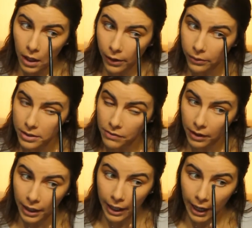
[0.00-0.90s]
I always
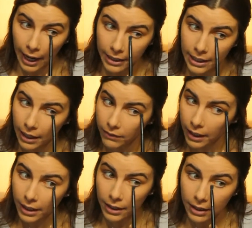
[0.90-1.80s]
felt like I had to have
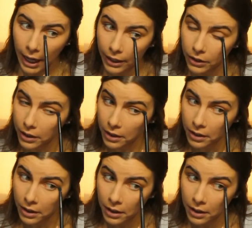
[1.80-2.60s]
like a liner,